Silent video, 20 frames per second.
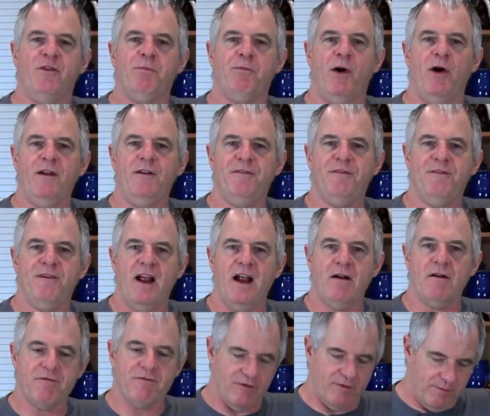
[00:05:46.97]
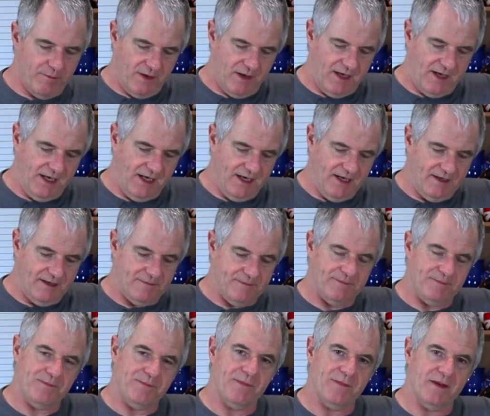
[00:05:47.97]
you buy flour from me,
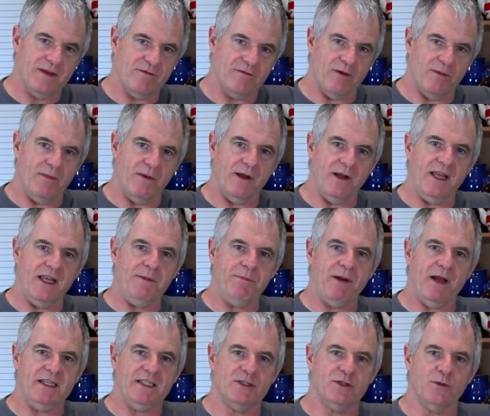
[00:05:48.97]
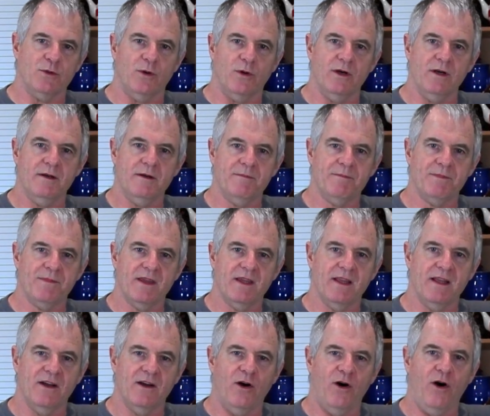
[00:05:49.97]
from my eBay store,
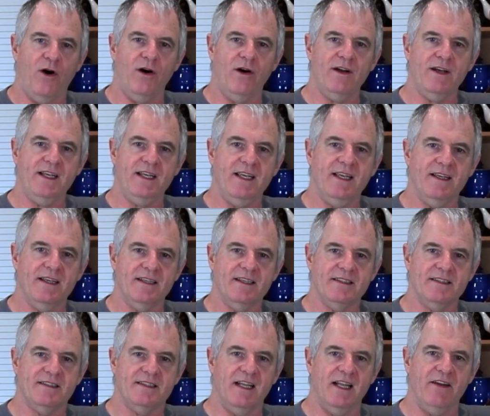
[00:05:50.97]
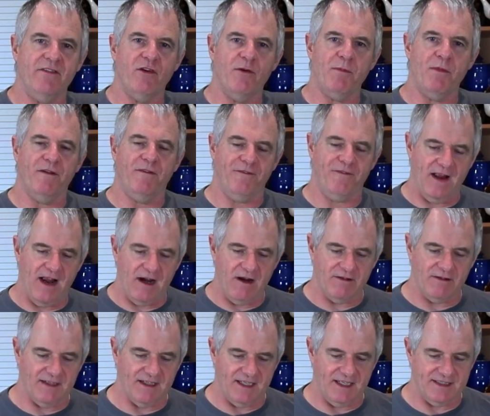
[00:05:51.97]
I deliver my
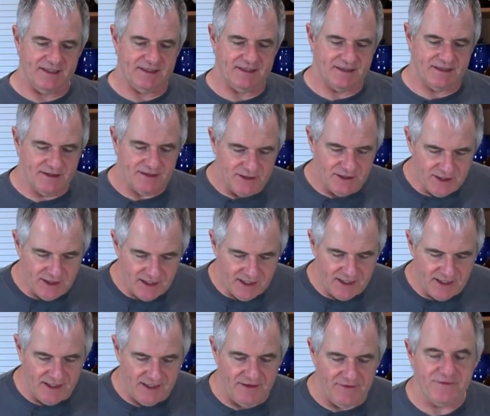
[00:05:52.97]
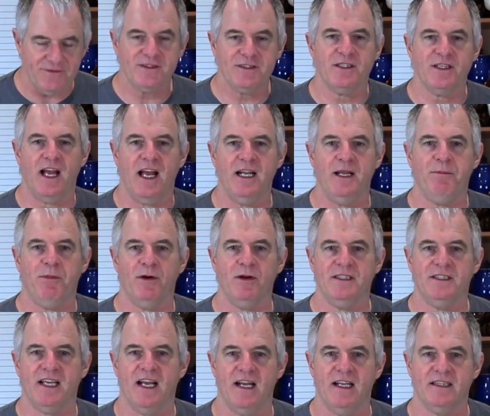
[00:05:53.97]
flour in this. If
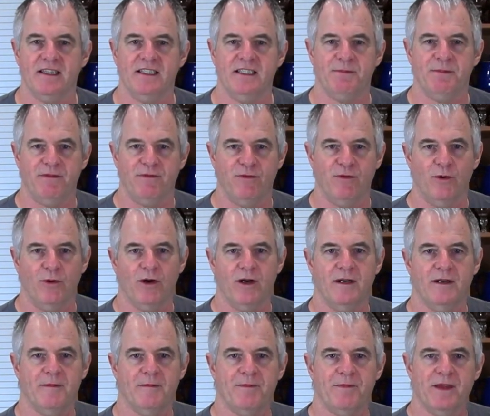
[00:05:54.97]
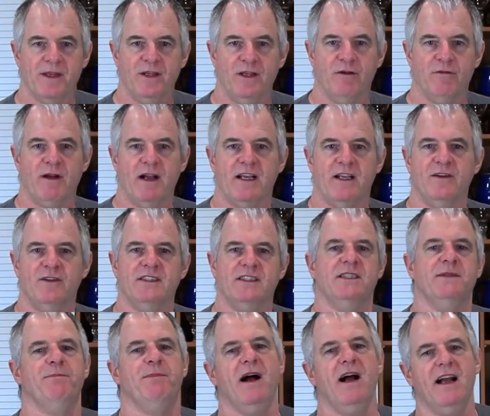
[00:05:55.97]
anybody's had this before, you'll recognize
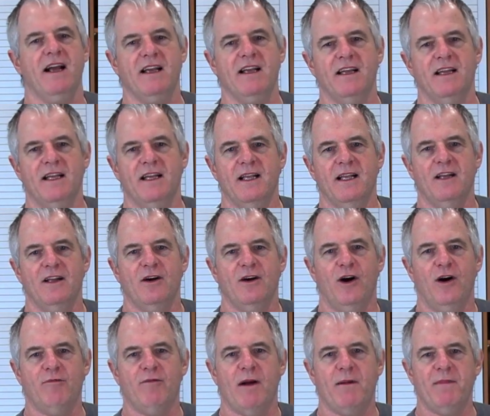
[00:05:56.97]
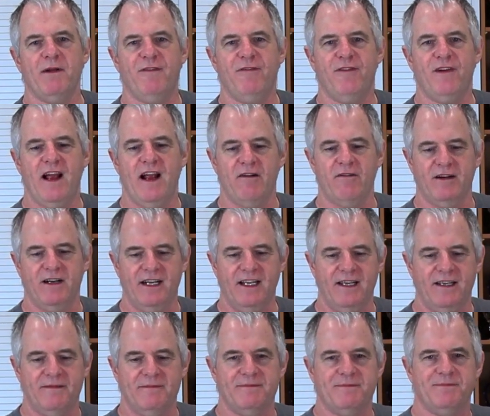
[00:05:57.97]
the bag. I wrap my flour in
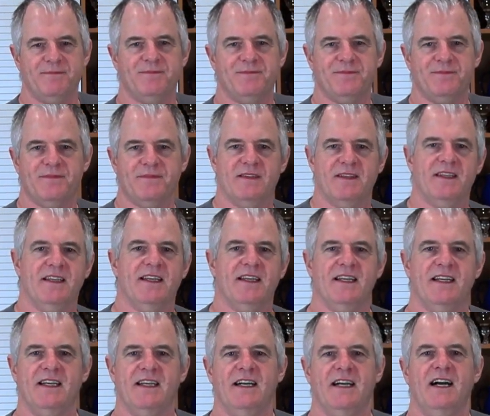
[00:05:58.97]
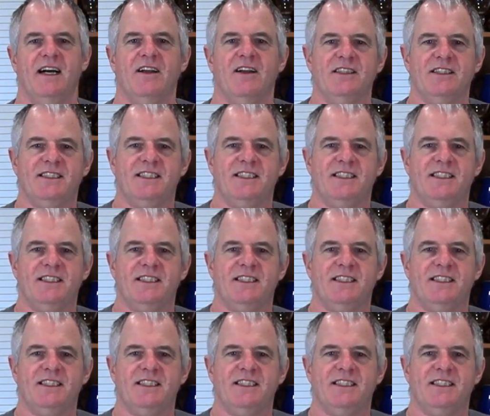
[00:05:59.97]
it and I